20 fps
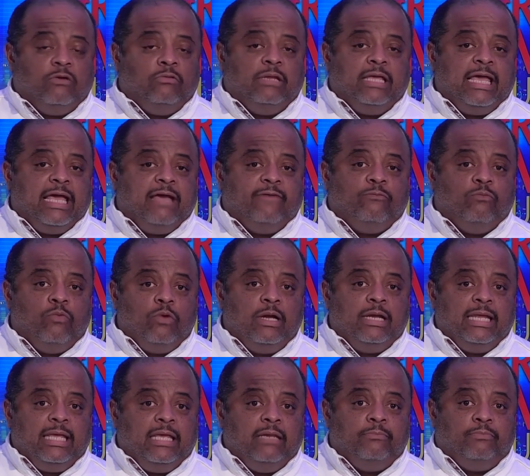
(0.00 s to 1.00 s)
only have
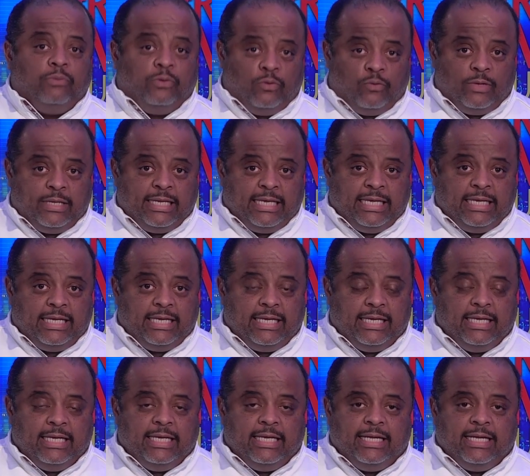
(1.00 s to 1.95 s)
one employee.